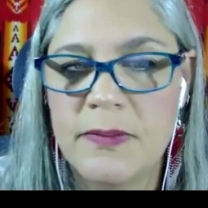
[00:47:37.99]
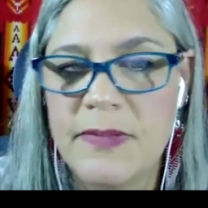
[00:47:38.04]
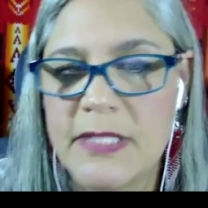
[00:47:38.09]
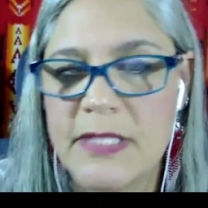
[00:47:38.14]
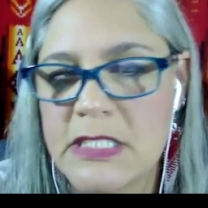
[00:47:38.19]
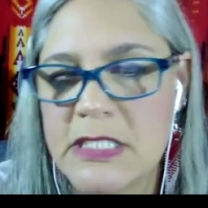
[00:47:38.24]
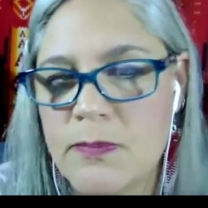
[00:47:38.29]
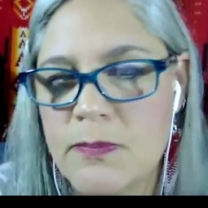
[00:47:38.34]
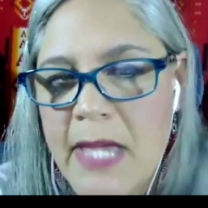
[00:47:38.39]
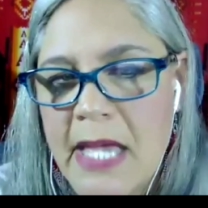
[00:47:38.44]

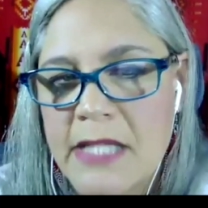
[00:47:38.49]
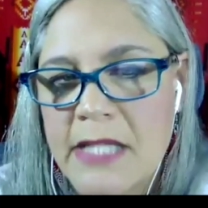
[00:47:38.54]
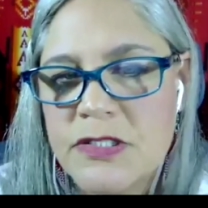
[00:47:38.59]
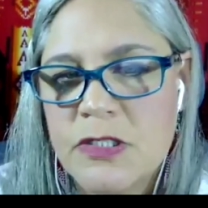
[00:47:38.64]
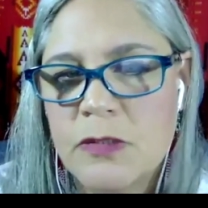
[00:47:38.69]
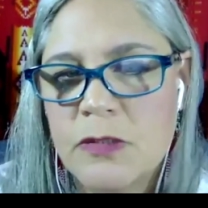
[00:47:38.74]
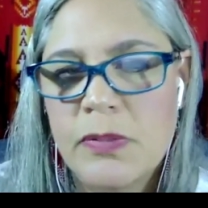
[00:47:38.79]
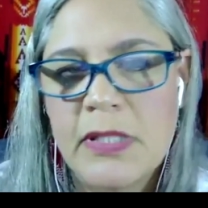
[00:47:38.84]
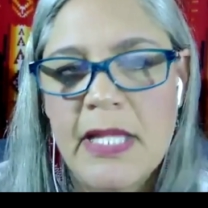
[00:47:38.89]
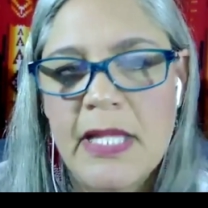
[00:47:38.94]
This
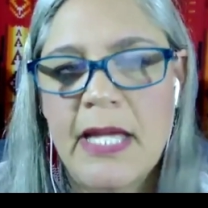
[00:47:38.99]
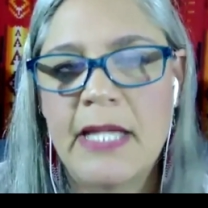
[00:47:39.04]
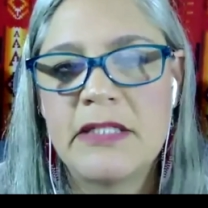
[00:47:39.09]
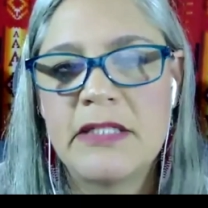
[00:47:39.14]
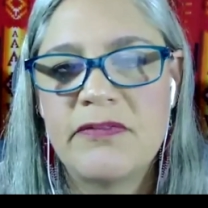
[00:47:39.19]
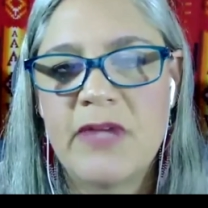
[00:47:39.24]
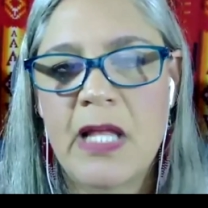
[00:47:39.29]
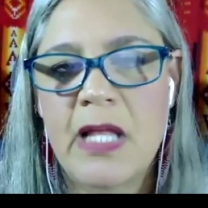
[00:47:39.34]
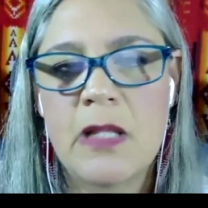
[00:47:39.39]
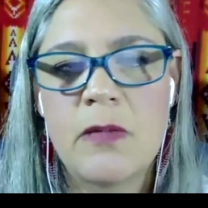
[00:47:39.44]
master plan
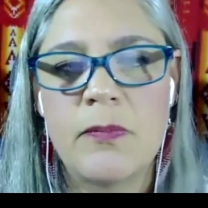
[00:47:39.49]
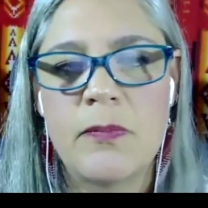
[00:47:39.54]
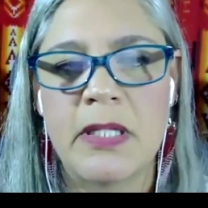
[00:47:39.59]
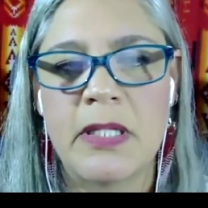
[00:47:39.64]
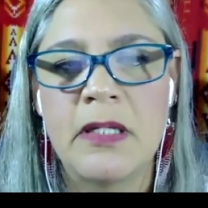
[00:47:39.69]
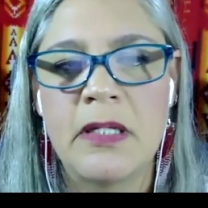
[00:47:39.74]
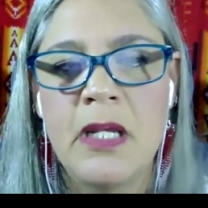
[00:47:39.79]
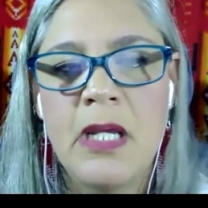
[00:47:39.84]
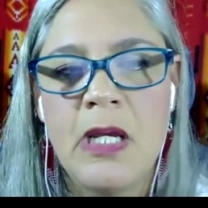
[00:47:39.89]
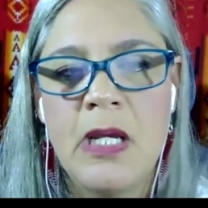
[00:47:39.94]

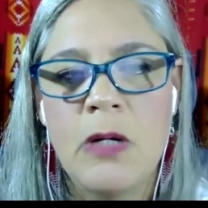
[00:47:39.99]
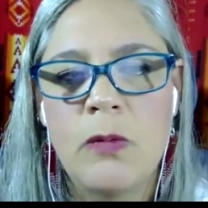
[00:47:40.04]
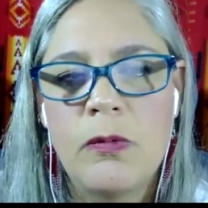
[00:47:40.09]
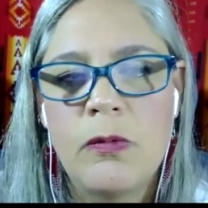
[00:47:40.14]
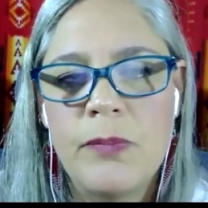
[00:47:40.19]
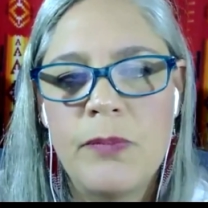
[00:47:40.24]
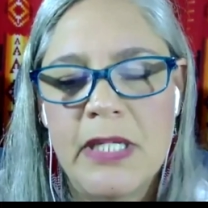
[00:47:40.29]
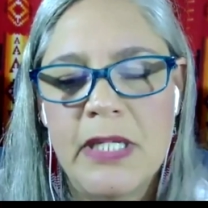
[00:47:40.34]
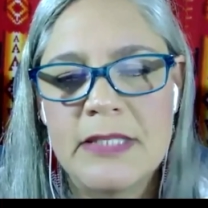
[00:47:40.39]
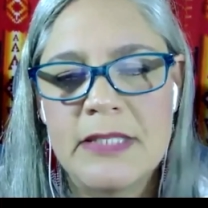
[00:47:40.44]
development will
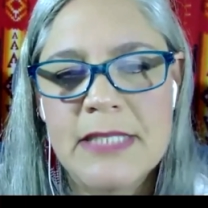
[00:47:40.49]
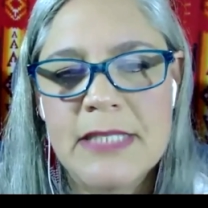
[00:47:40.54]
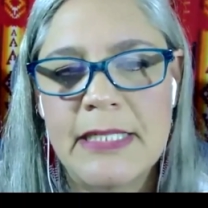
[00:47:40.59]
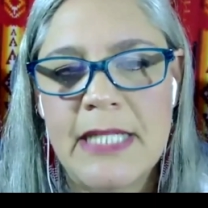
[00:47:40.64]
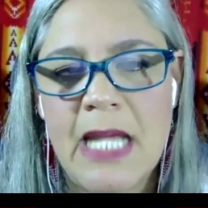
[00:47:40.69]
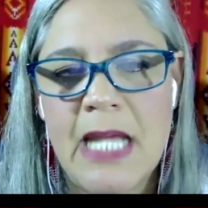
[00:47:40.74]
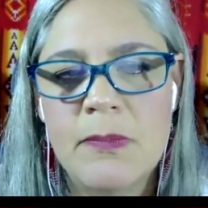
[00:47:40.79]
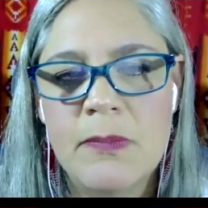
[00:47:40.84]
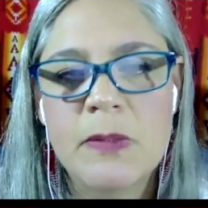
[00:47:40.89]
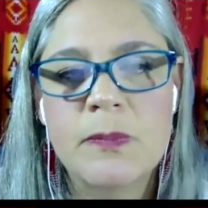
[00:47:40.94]
be a
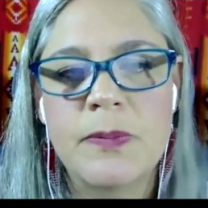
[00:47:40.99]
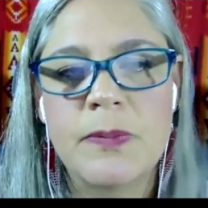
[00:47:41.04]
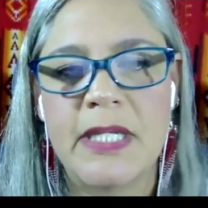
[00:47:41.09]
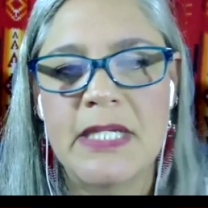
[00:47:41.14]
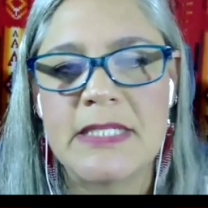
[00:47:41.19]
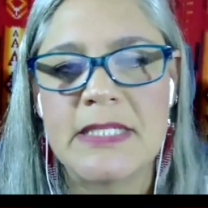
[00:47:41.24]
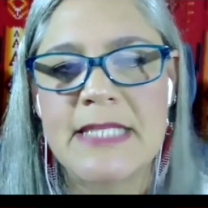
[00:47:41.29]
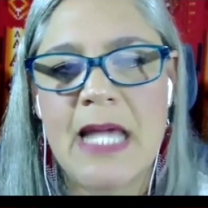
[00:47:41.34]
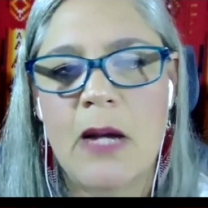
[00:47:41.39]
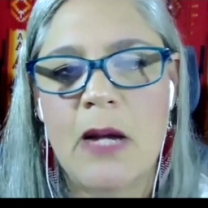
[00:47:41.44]
dynamic
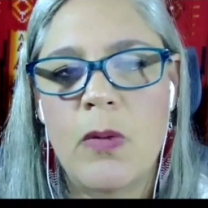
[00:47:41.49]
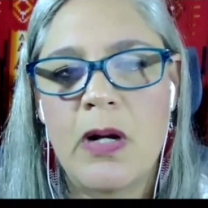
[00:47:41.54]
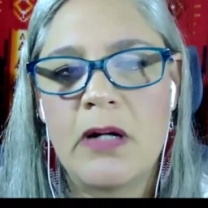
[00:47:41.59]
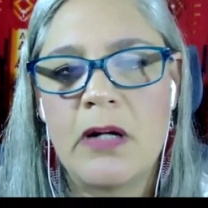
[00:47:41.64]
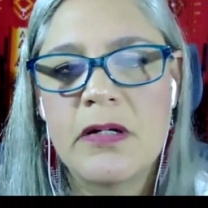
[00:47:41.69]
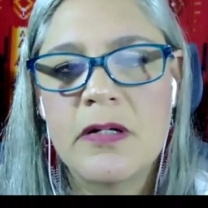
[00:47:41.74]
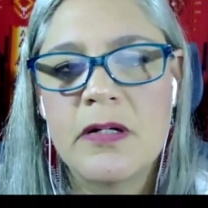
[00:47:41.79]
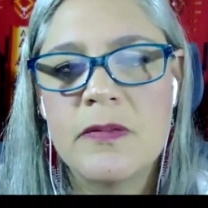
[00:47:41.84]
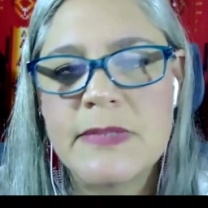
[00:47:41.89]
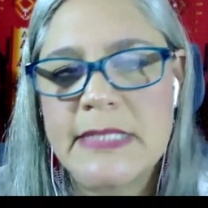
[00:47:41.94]
place that
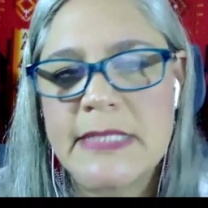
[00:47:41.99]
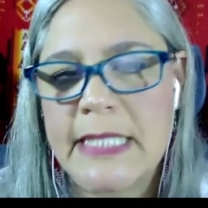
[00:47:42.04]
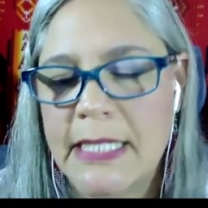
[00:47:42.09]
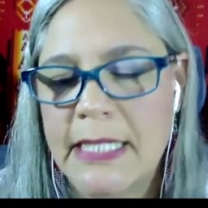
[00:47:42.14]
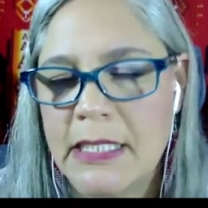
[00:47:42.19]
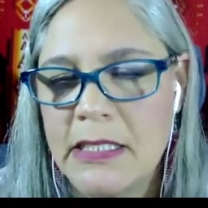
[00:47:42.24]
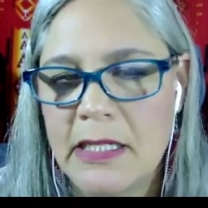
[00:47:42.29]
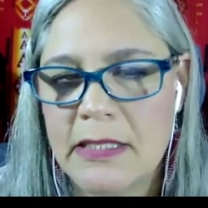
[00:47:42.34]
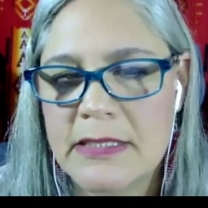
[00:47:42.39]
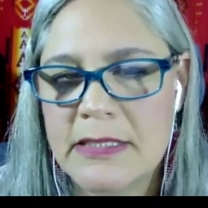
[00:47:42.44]
welcomes and
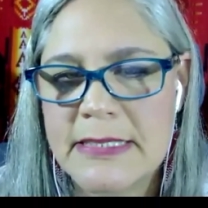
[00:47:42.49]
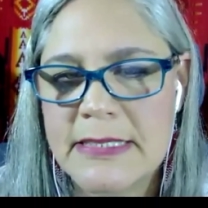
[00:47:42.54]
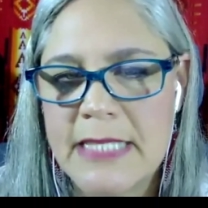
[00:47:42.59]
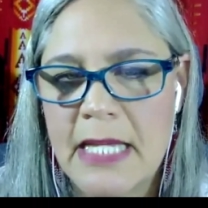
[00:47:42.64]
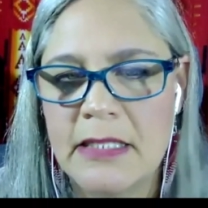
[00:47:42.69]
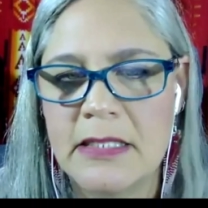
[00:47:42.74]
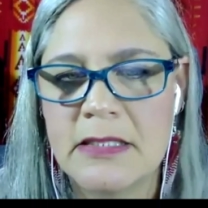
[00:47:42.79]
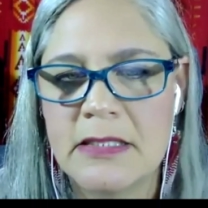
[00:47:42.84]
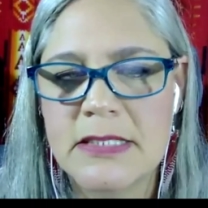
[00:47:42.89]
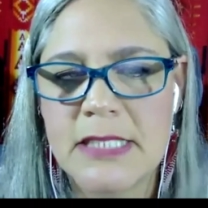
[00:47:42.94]
connects
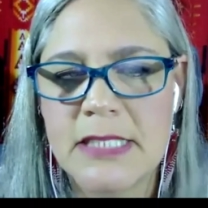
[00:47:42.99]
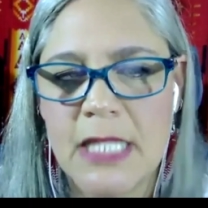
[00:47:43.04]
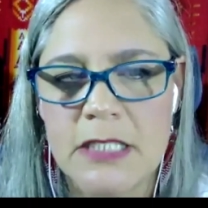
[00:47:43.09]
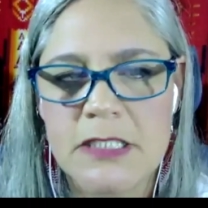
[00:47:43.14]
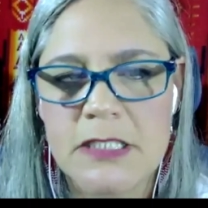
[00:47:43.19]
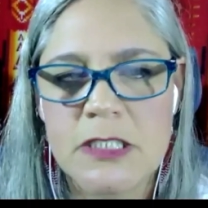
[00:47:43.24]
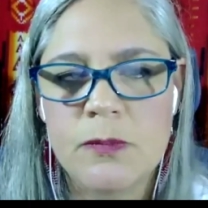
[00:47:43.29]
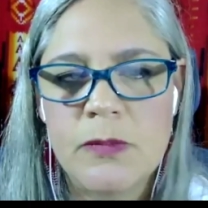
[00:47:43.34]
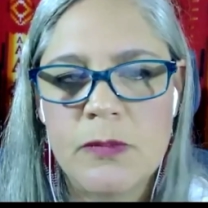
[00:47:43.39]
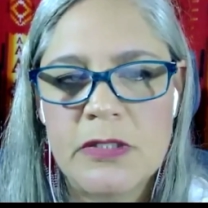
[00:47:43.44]
tenants,
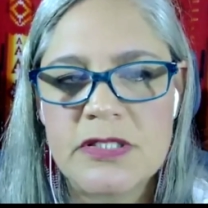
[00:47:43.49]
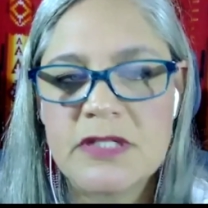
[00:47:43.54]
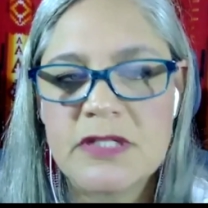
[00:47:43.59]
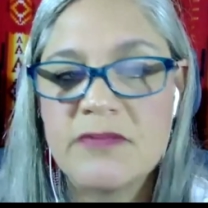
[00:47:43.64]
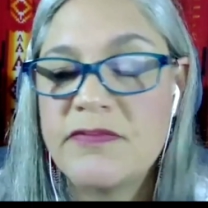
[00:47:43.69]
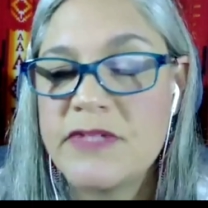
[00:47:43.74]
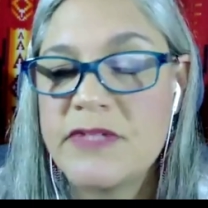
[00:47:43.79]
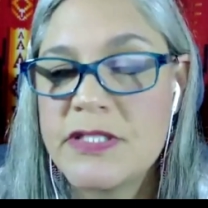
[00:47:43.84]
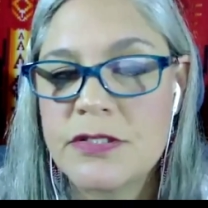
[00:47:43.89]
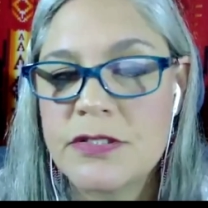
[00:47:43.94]
customers,
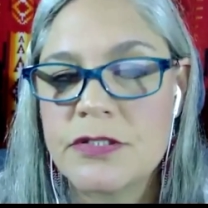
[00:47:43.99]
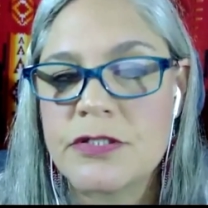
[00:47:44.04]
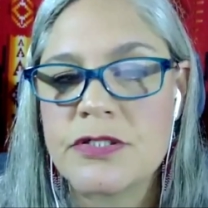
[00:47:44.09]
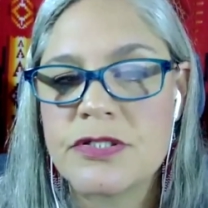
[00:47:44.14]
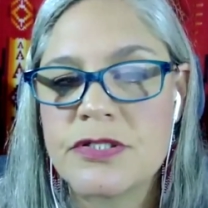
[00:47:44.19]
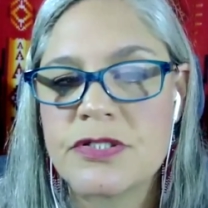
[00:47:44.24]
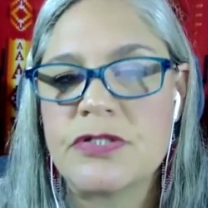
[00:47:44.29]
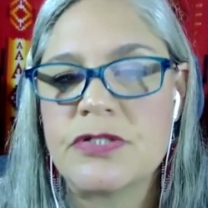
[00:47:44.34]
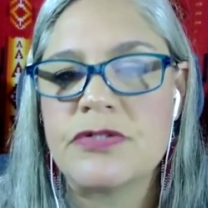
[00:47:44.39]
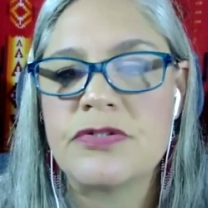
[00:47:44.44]
and
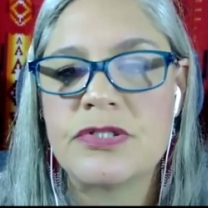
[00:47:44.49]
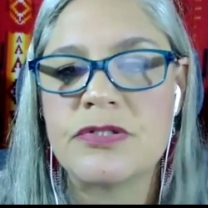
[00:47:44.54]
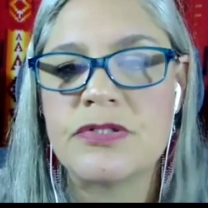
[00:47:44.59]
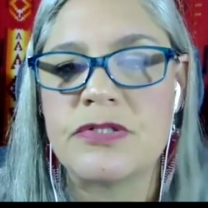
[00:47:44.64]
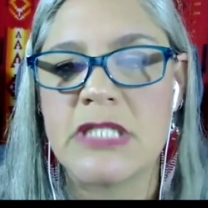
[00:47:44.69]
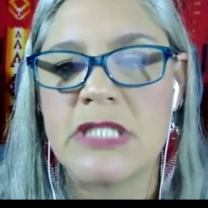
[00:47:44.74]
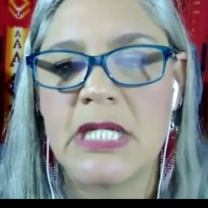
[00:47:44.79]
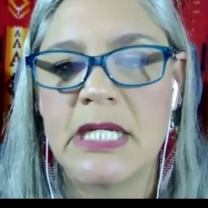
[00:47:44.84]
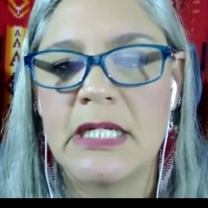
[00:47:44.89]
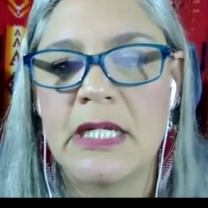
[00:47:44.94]
visitors to
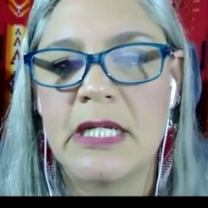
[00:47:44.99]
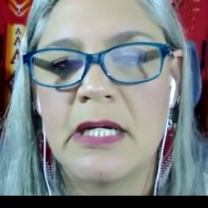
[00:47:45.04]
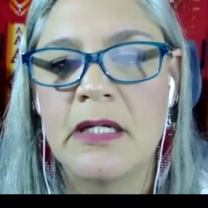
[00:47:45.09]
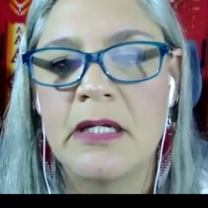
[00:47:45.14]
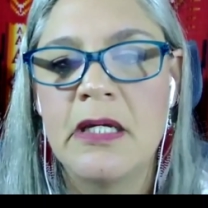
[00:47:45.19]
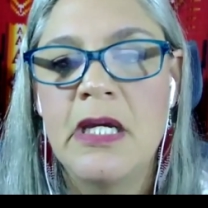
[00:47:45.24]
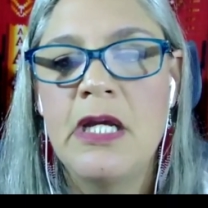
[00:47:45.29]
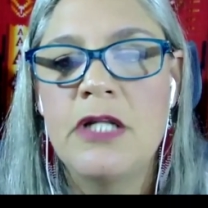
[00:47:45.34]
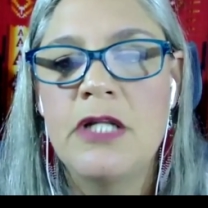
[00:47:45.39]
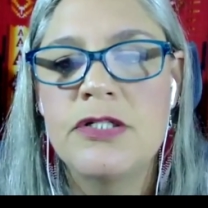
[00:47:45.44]
Tsuut'ina,
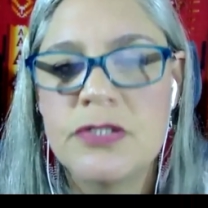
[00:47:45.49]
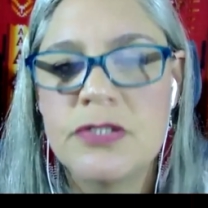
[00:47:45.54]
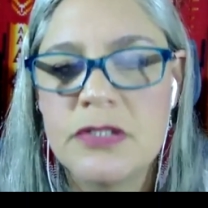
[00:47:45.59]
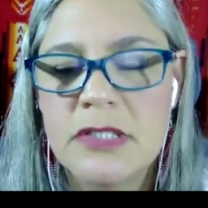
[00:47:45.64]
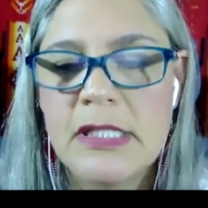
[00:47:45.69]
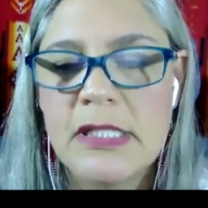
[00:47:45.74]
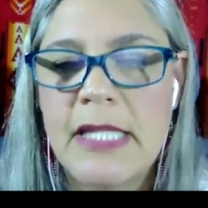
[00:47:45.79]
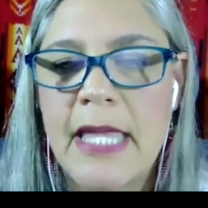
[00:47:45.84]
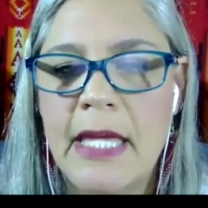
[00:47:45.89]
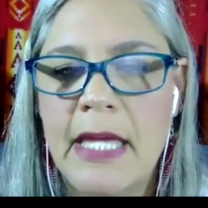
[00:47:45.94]
to
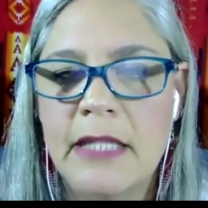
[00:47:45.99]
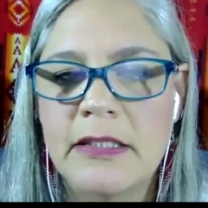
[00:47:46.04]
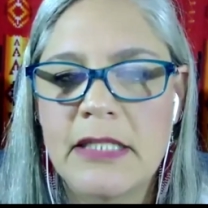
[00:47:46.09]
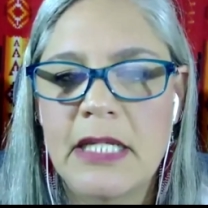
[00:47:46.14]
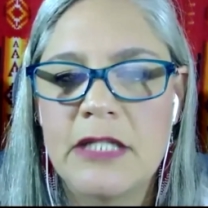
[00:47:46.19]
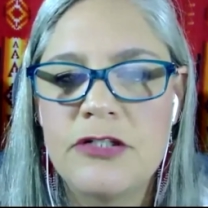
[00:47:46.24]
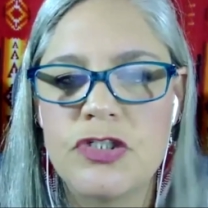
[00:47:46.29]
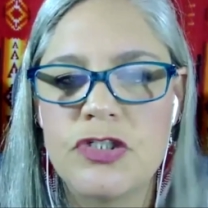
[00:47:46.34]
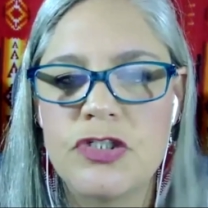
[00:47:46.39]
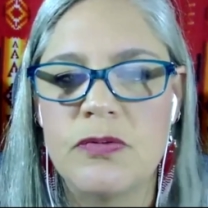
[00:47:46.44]
the land,
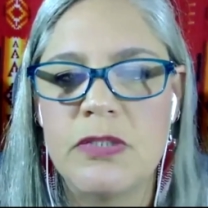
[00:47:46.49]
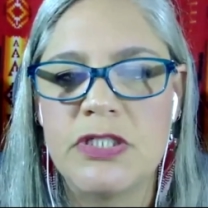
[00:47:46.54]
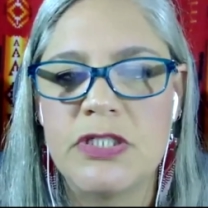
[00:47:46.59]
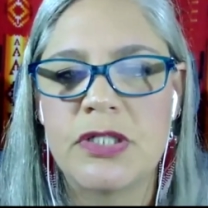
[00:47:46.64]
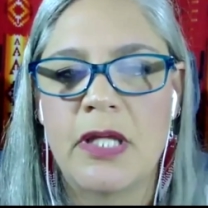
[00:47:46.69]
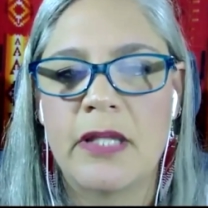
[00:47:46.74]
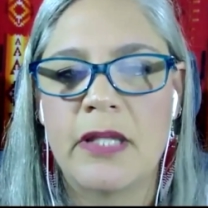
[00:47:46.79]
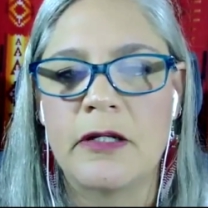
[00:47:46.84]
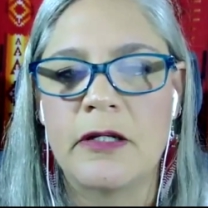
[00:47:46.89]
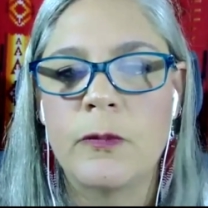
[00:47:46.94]
and to each
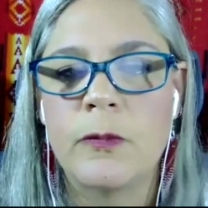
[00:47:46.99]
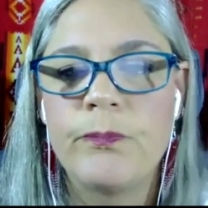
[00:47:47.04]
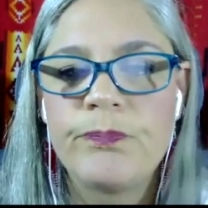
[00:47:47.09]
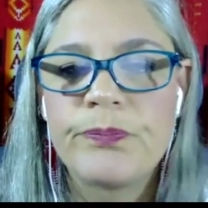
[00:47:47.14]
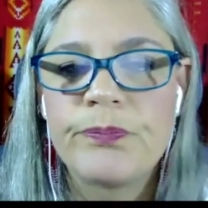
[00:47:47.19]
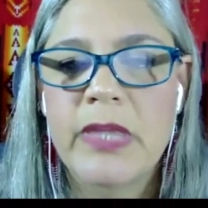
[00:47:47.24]
other.